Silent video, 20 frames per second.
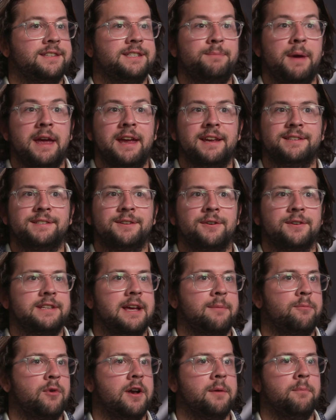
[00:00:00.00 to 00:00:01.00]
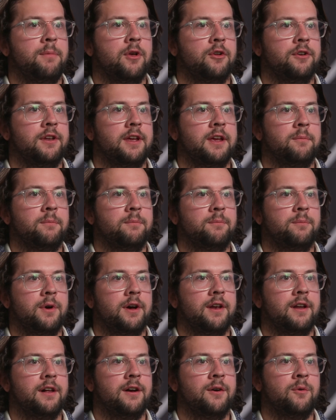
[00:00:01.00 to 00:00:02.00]
space or a temporary building,
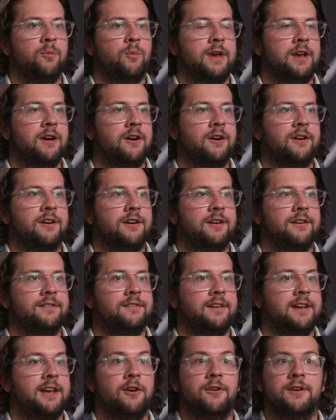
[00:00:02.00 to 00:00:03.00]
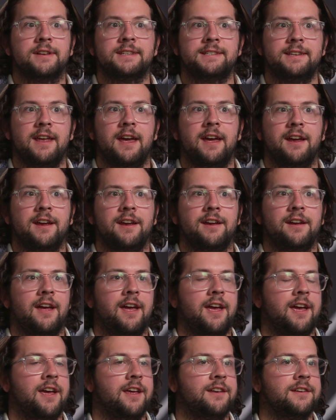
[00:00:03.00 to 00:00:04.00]
but uh, we are here to stay
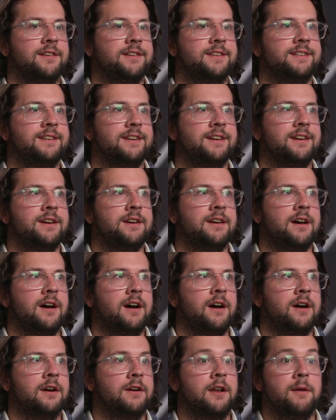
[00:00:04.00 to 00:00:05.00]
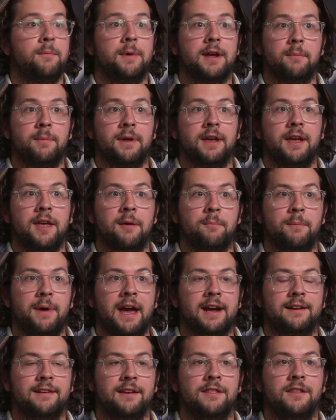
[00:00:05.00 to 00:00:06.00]
and uh, going to make a big
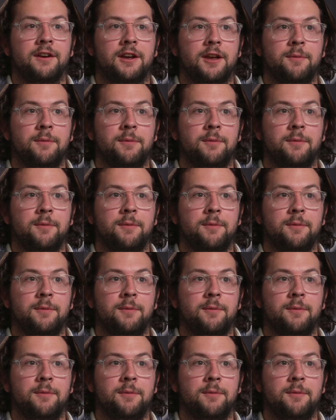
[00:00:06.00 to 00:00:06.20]
impact in the